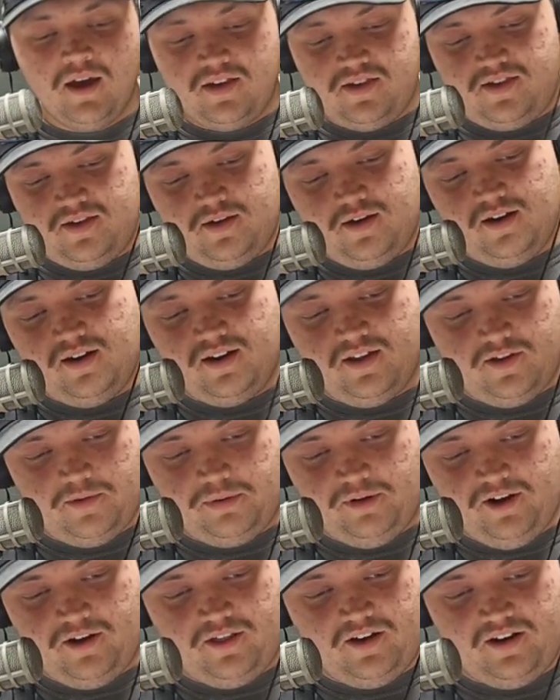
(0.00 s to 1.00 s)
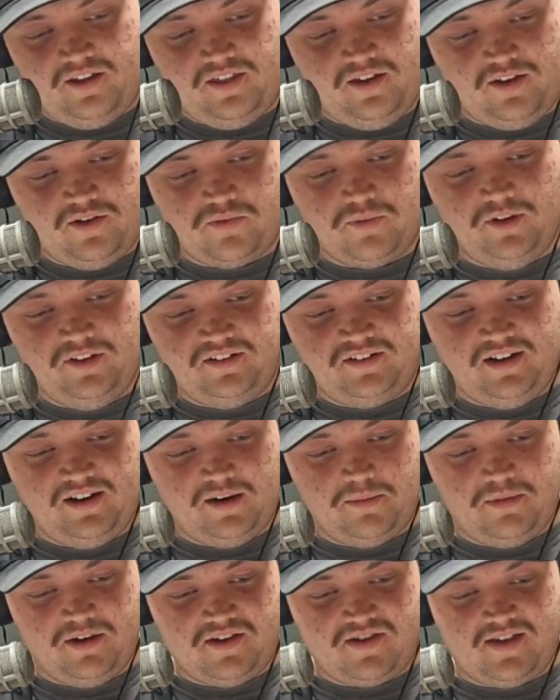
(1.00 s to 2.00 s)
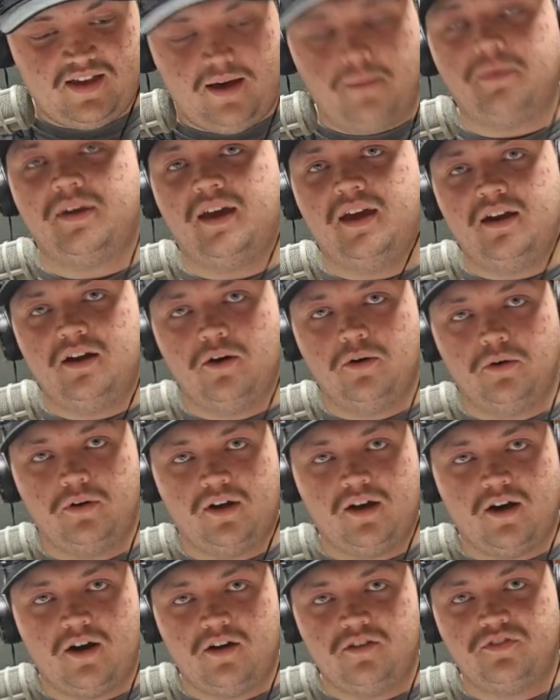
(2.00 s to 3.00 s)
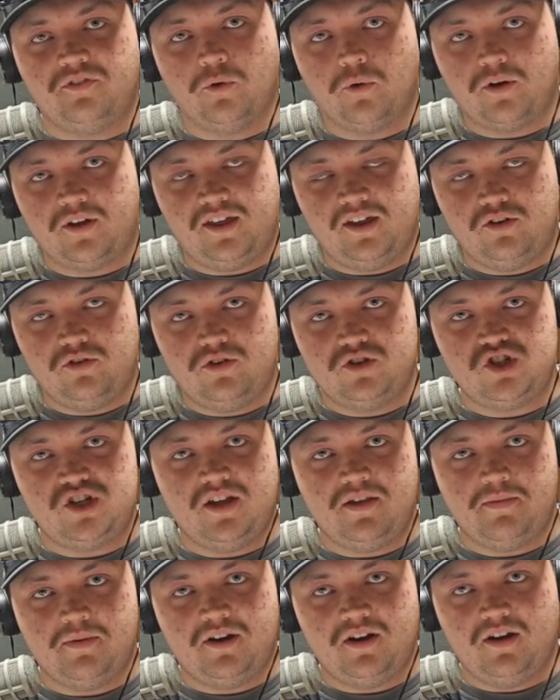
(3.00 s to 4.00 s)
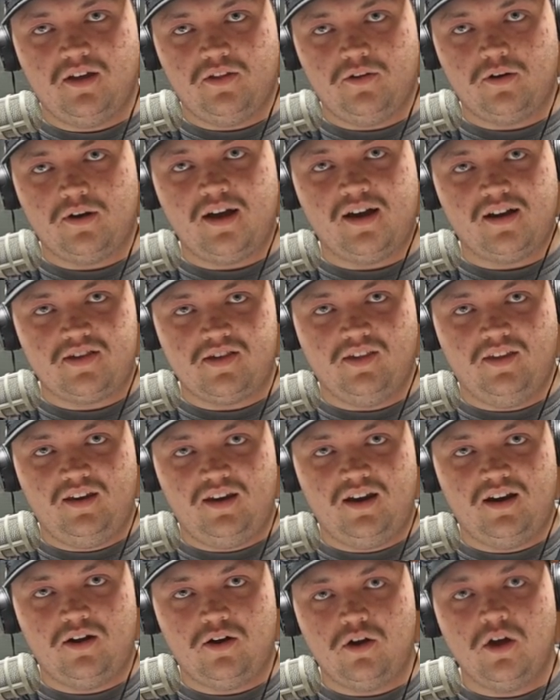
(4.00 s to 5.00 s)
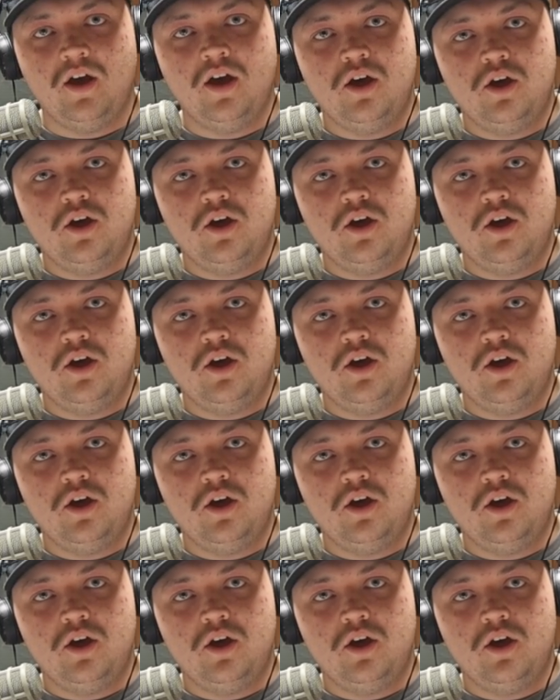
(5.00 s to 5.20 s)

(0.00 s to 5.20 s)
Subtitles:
See, another player that I think has really taken a big step, Kate Odegaard for Kindred. She's been another excellent hitter.